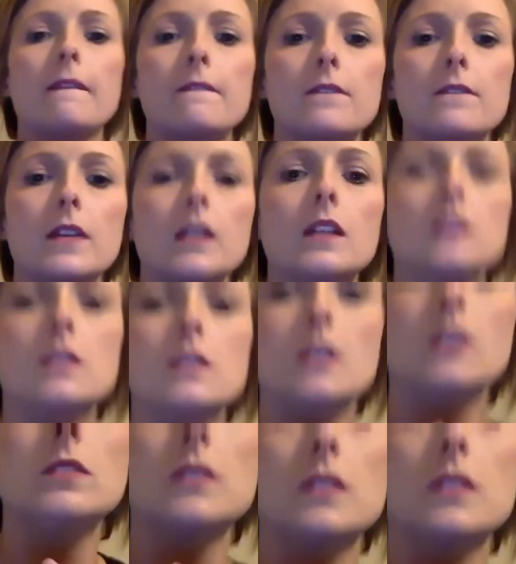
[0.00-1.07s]
I
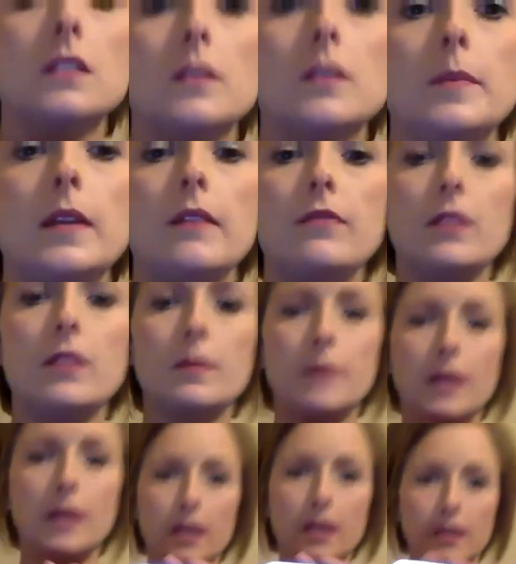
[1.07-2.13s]
tilt it a little bit, I feel like my
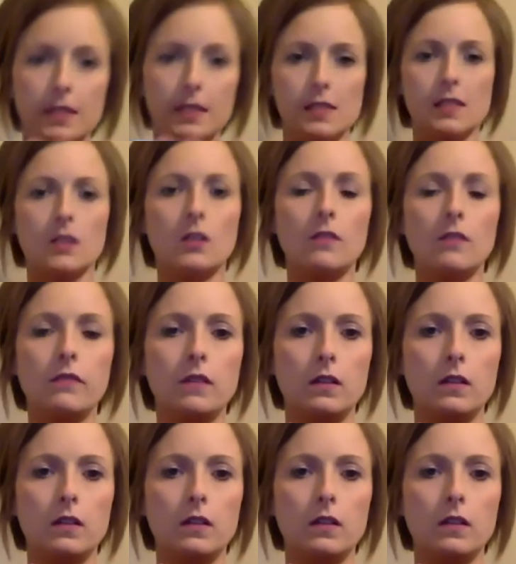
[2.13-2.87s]
head gets cut off.